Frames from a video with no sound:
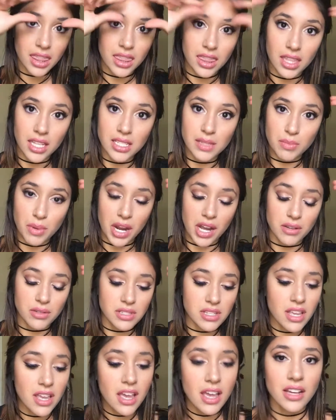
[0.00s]
These brows.
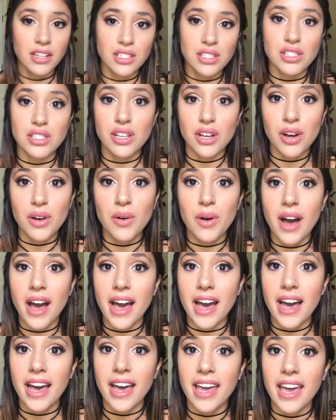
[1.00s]
So
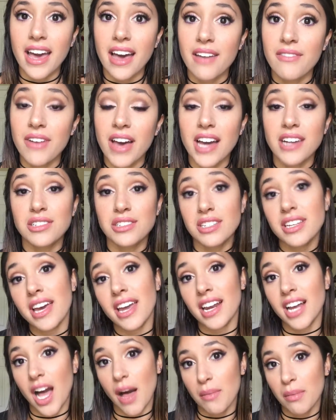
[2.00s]
I have actually
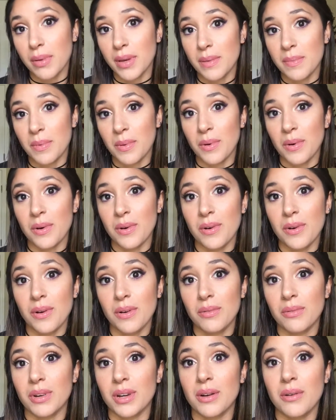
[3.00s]
had a couple
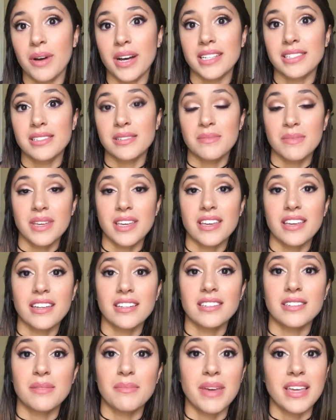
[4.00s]
people request
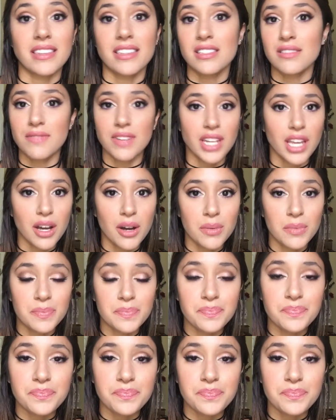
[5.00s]
me to make this video.